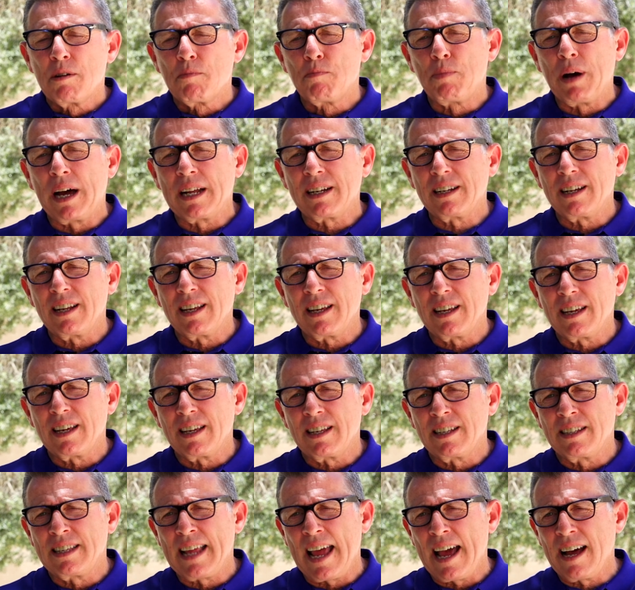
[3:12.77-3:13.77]
But
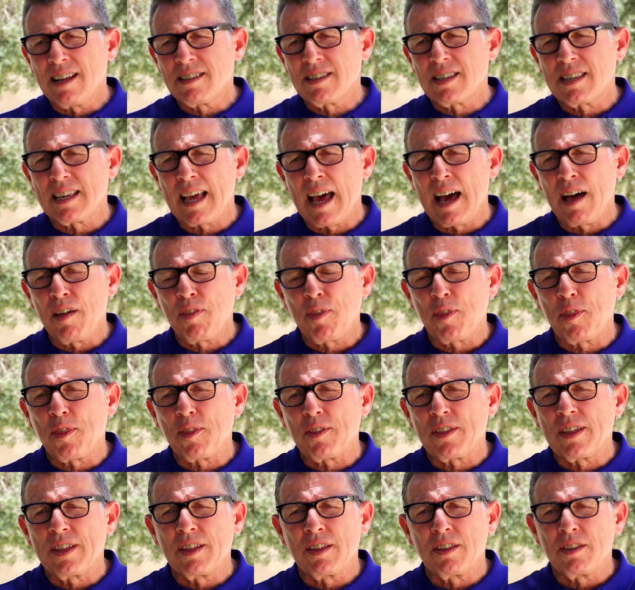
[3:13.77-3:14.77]
down south,
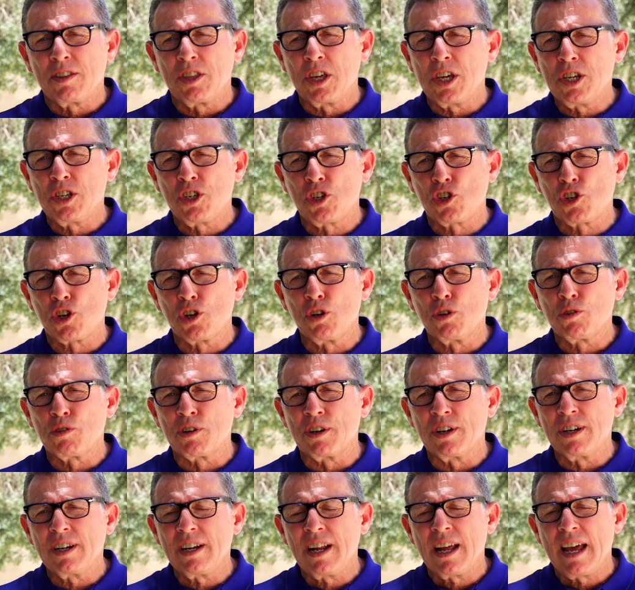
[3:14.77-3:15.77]
these
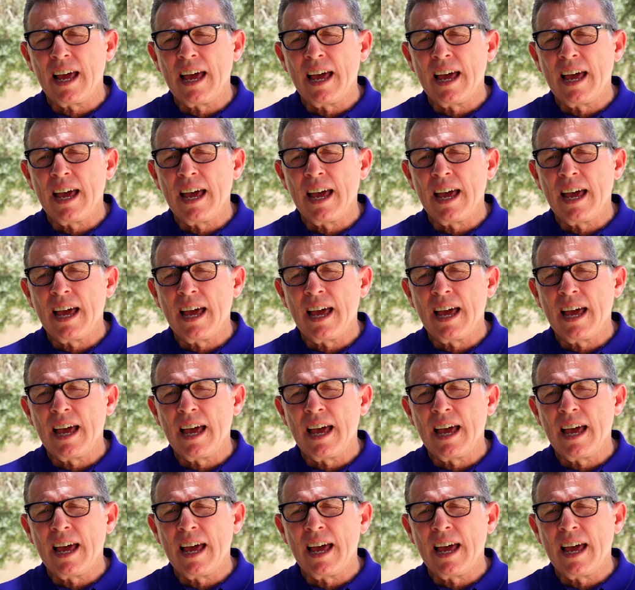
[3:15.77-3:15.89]
children